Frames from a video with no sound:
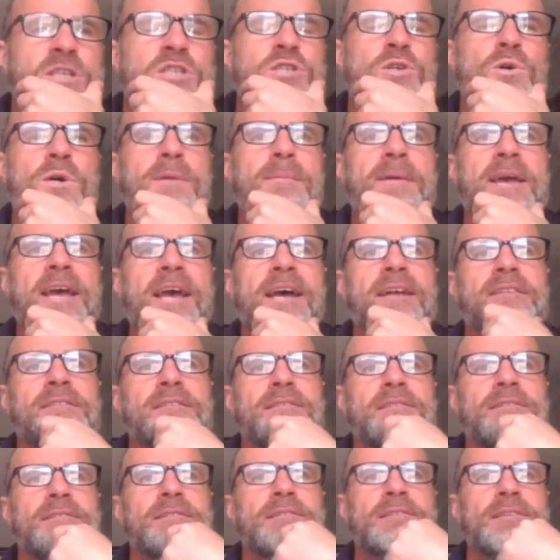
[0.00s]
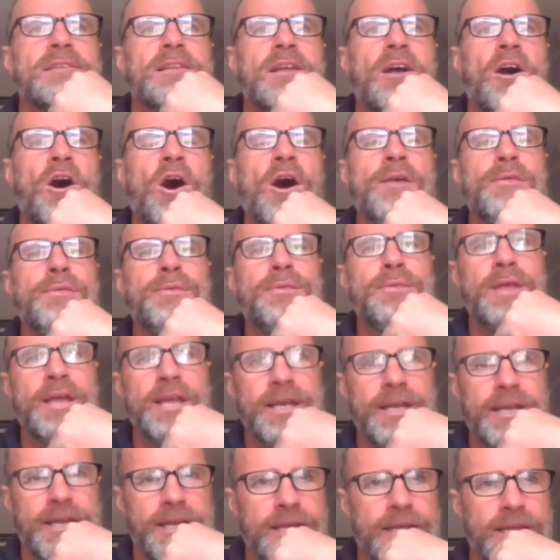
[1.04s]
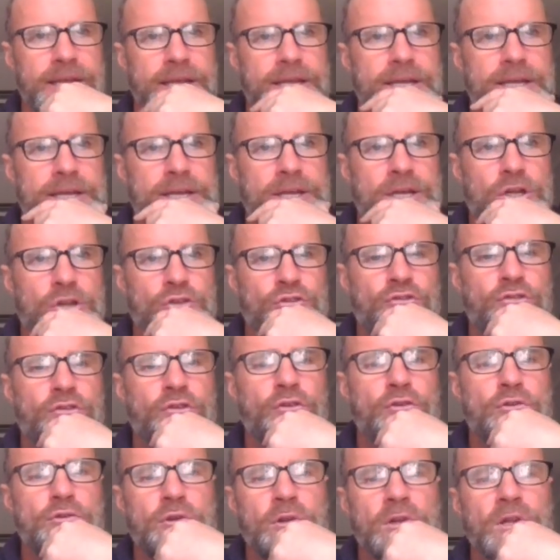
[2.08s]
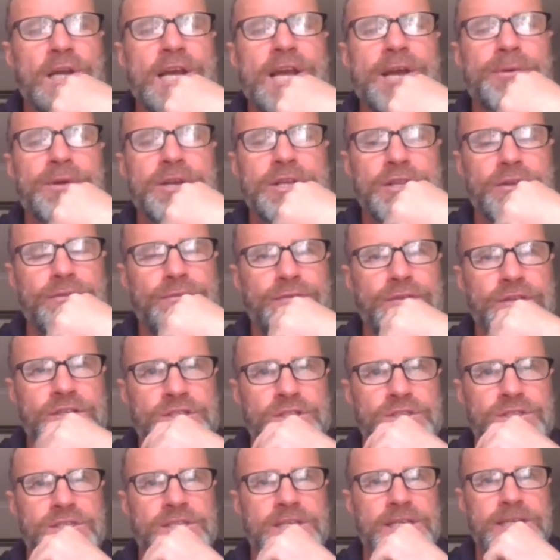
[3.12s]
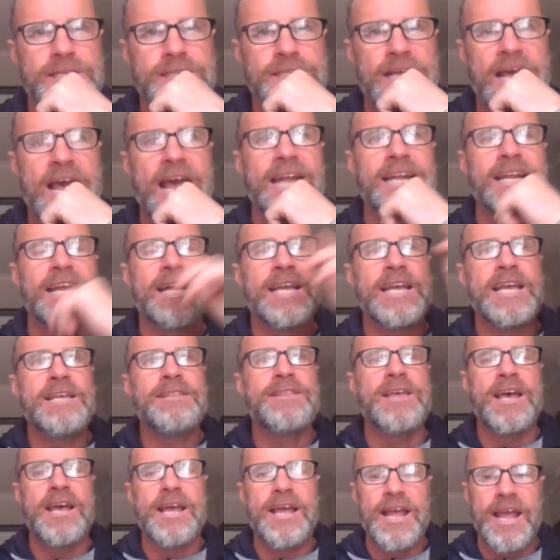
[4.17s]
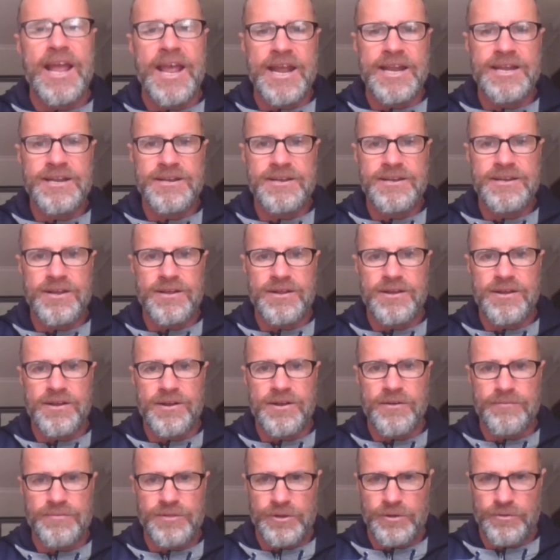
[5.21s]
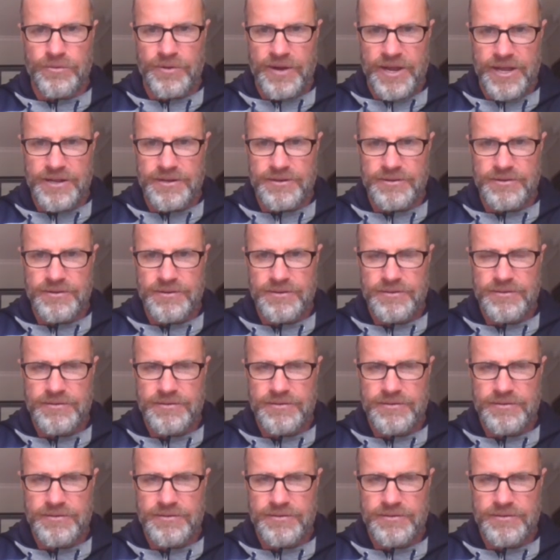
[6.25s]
want to talk about, I think, two glaring deficiencies at either end of the ground.